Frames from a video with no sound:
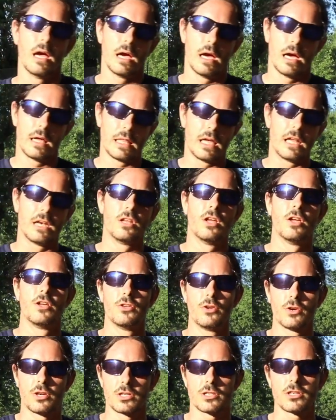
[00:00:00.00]
and then
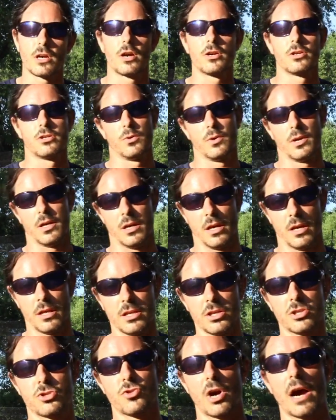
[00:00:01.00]
you can start doing
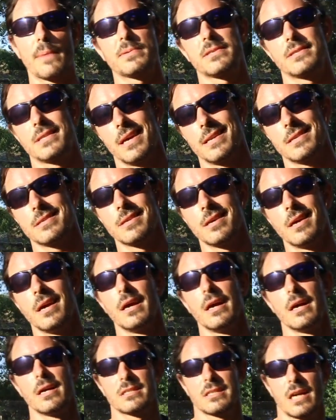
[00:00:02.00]
these drop sets
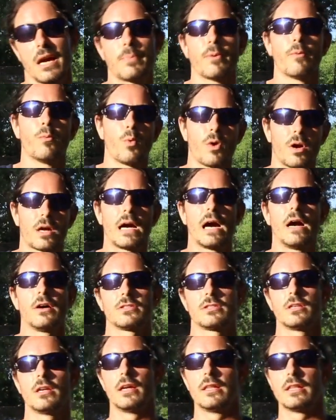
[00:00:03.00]
type of
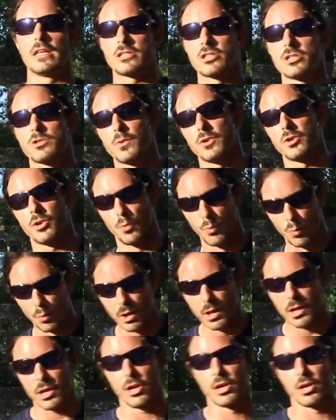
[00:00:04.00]
workouts. And this is where you're really